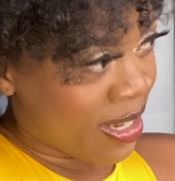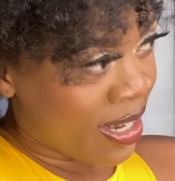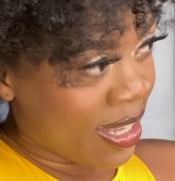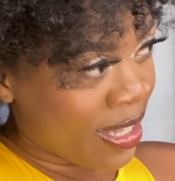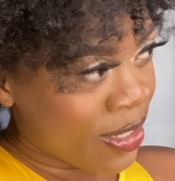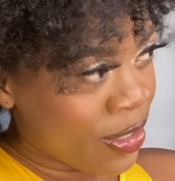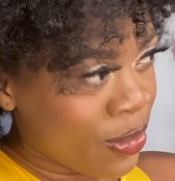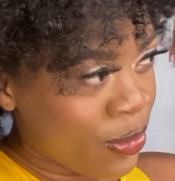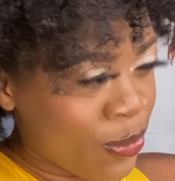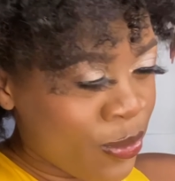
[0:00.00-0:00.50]

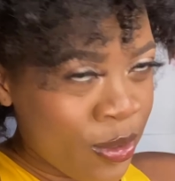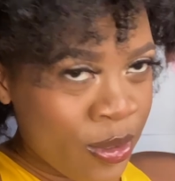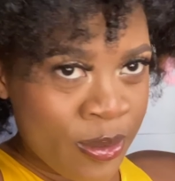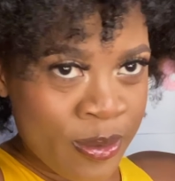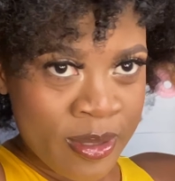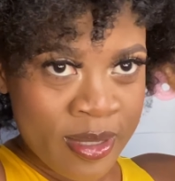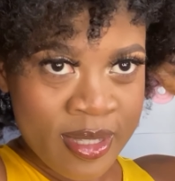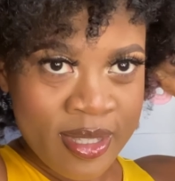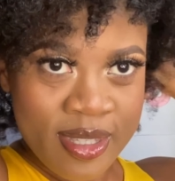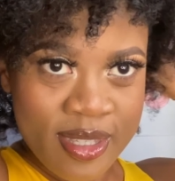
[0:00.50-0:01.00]
Like, you know
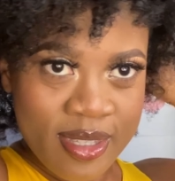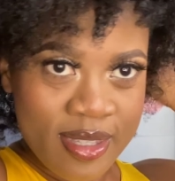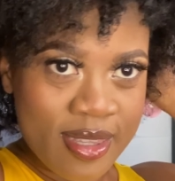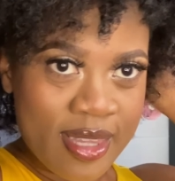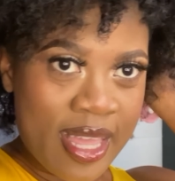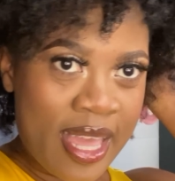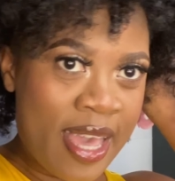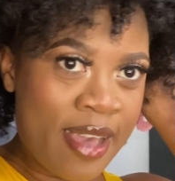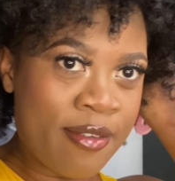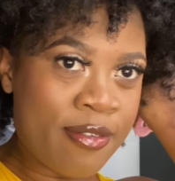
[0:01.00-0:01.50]
those
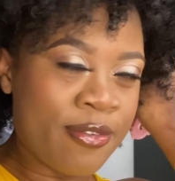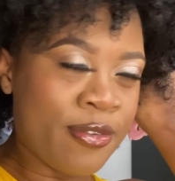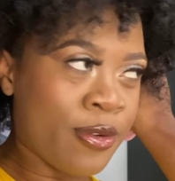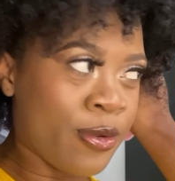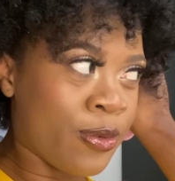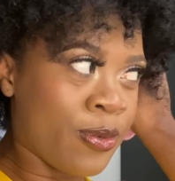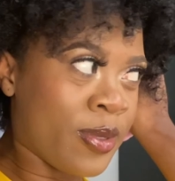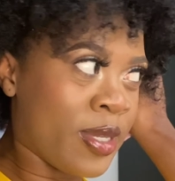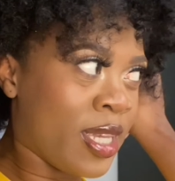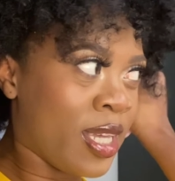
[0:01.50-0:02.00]

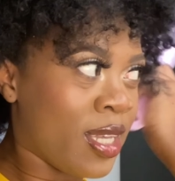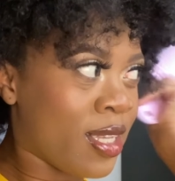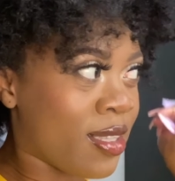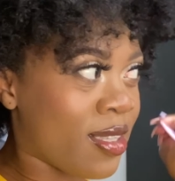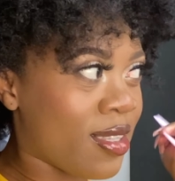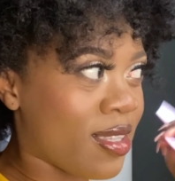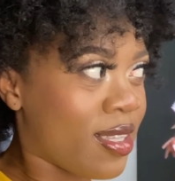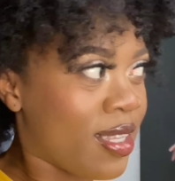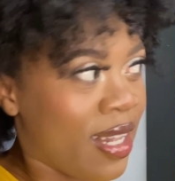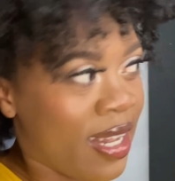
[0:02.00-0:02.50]
afro
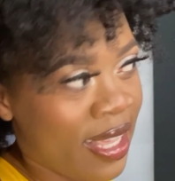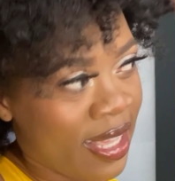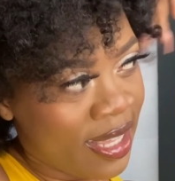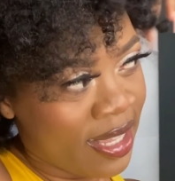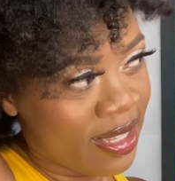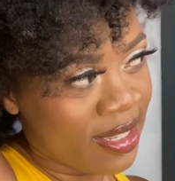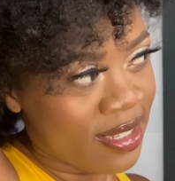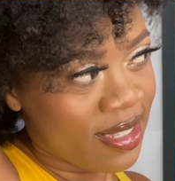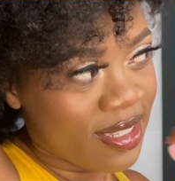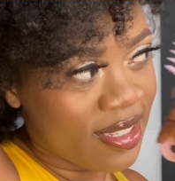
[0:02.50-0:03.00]
wigs?
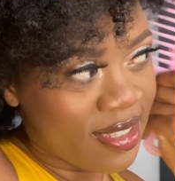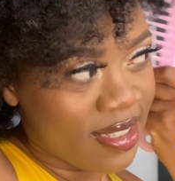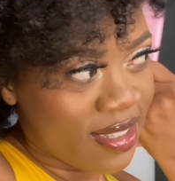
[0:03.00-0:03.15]
Like,